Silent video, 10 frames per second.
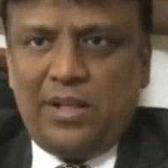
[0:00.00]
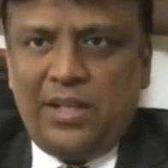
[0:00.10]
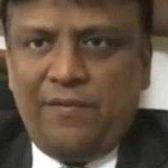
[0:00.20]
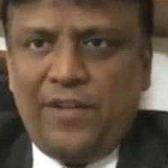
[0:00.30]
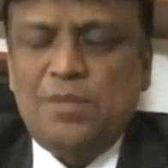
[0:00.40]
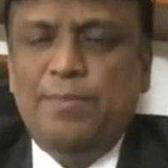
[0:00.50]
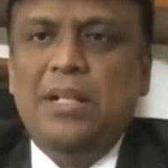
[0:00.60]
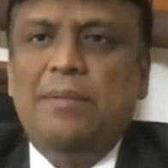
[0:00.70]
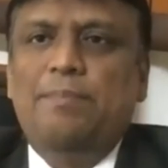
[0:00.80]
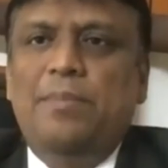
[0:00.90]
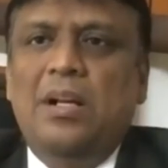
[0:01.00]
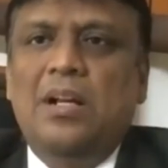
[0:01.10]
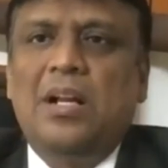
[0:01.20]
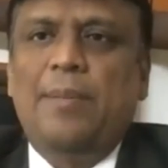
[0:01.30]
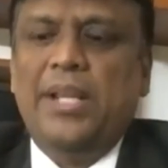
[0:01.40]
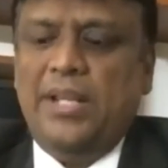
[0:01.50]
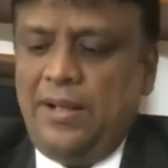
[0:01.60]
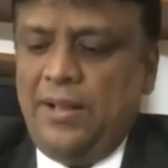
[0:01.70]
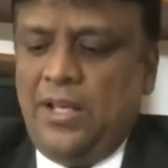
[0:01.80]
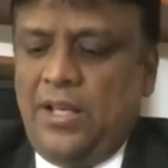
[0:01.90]
investment uh, coming
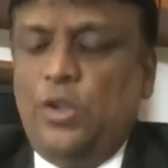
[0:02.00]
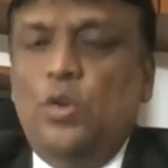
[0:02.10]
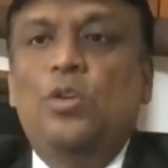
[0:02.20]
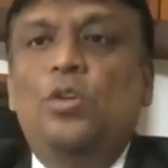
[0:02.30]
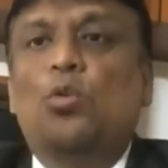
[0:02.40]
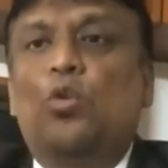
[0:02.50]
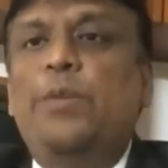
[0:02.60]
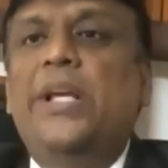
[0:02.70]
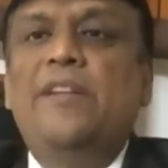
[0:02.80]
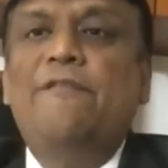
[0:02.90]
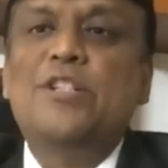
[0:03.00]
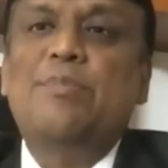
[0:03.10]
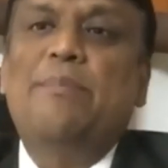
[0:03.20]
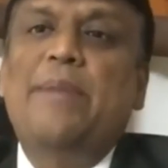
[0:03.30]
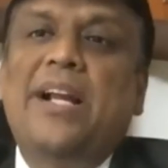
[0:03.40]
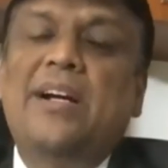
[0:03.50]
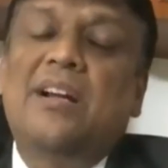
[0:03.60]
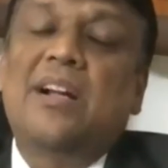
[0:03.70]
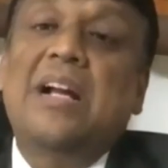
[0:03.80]
in you could be an investment banker